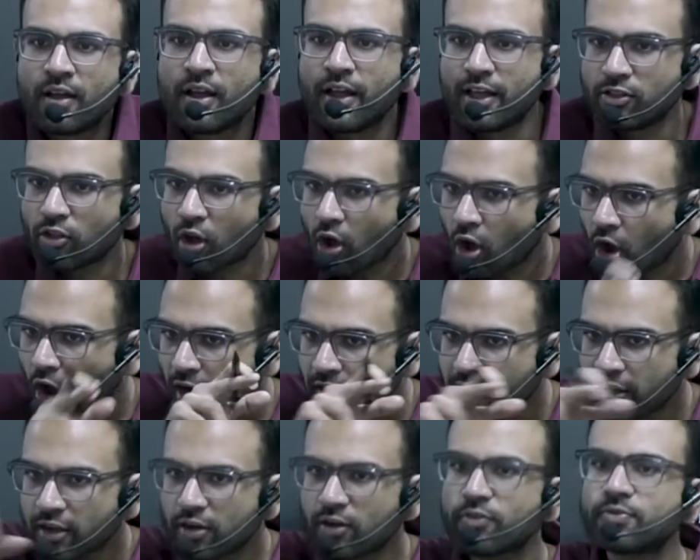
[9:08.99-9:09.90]
In the
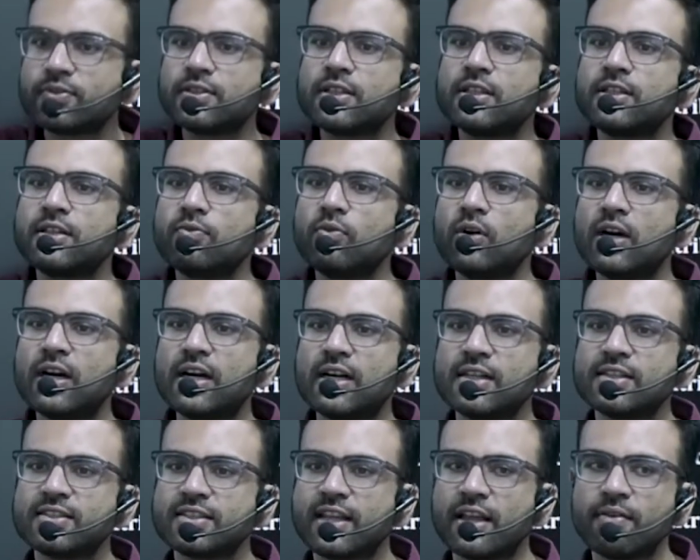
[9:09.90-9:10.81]
order of the
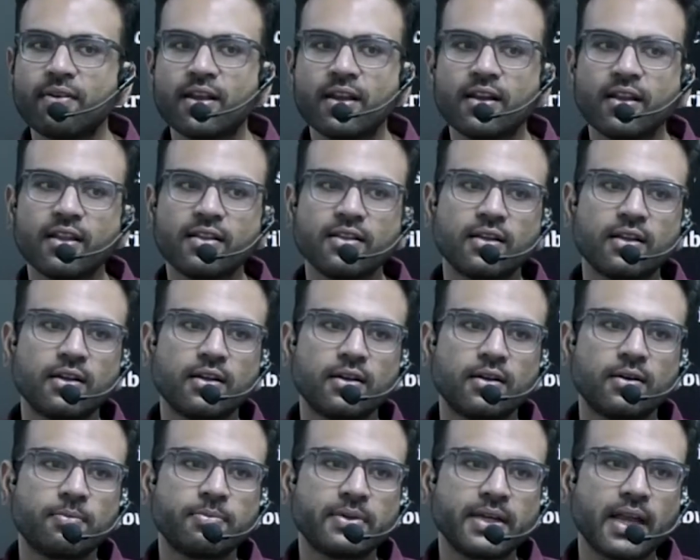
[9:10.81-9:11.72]
words given in
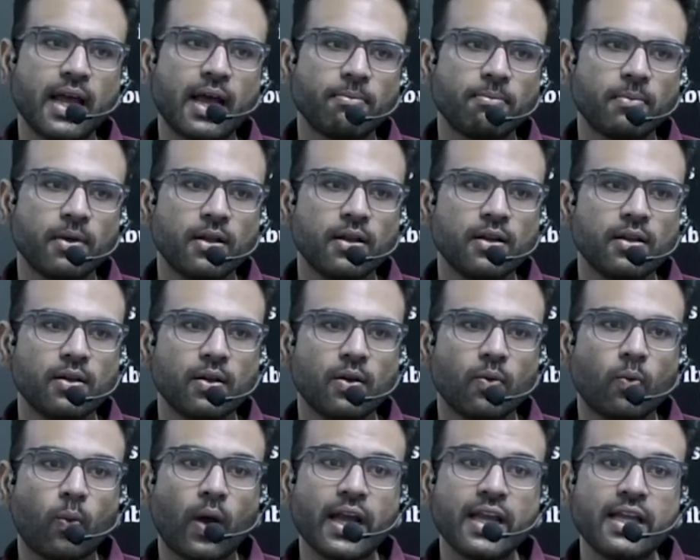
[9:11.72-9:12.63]
the preamble,
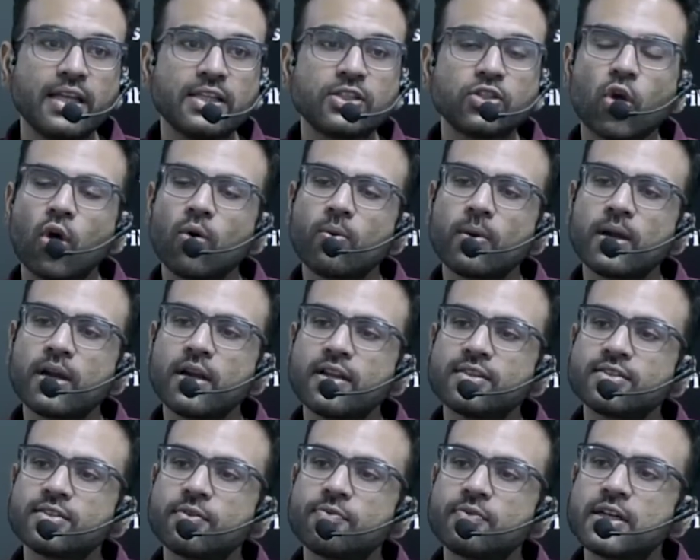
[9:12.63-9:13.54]
why sovereign
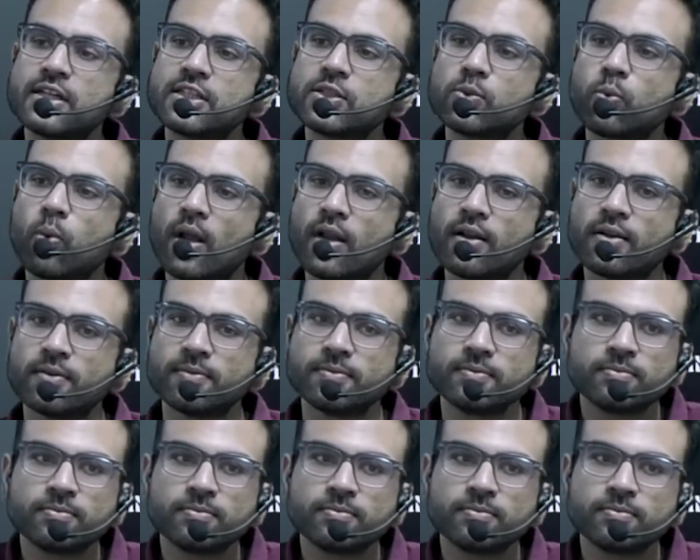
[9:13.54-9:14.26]
is the first one?